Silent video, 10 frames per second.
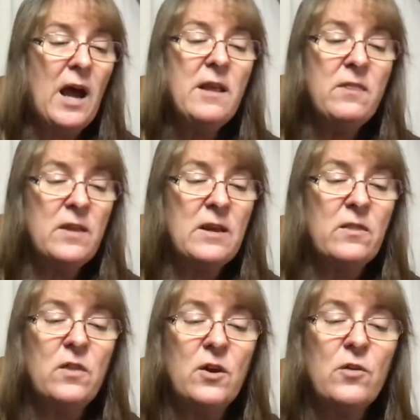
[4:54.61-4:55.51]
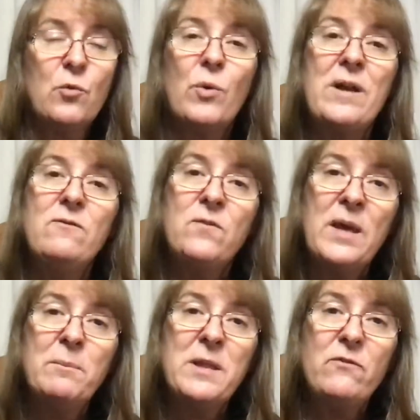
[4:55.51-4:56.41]
I think they're the right
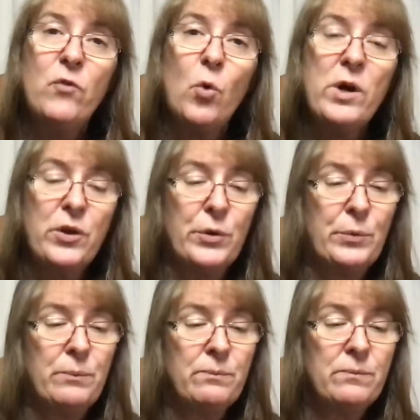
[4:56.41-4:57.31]
family for you.